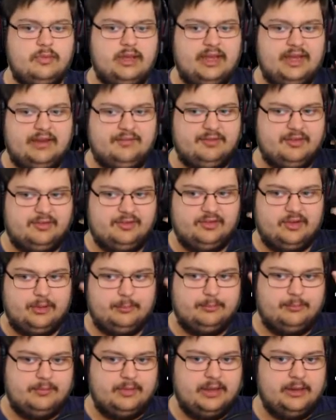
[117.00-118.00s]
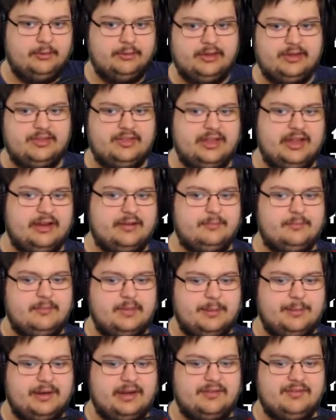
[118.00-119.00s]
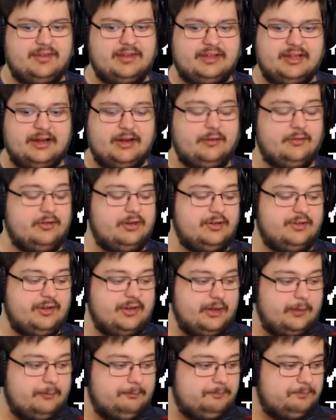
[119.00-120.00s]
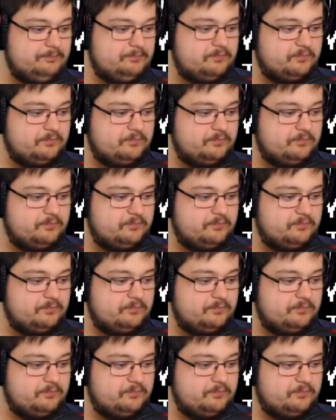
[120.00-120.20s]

I have this up. I don't need that. I mean, I have that down. I don't need that down.